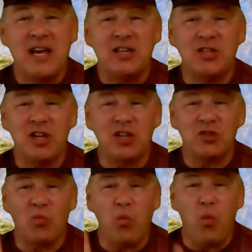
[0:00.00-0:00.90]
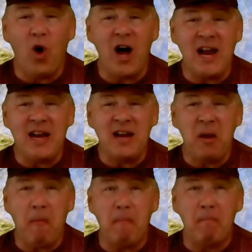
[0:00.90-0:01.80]
Just one
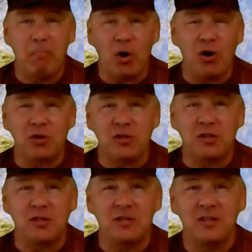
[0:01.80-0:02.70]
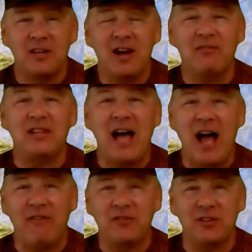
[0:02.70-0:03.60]
burst of
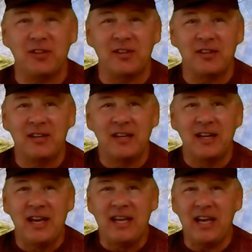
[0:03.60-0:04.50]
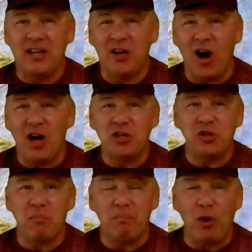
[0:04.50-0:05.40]
laughter can cause
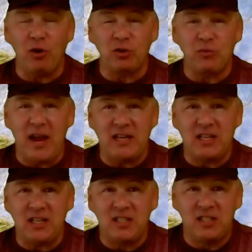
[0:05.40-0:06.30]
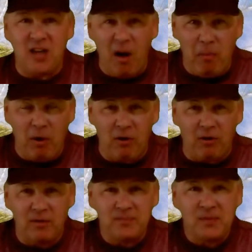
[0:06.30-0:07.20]
your pulse rate to double
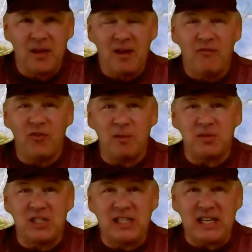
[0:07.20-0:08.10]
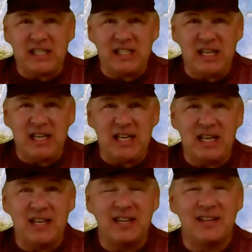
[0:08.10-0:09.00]
from
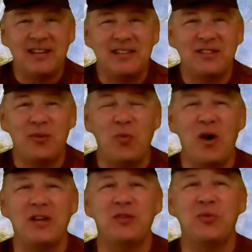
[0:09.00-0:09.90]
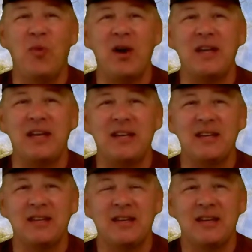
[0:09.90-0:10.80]
60 to 120,
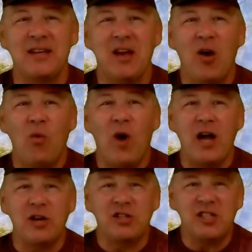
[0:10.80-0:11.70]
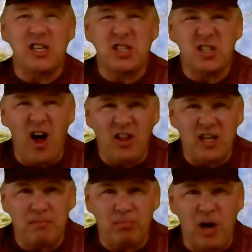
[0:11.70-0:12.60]
while your
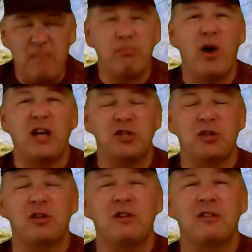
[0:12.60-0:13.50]
systolic blood pressure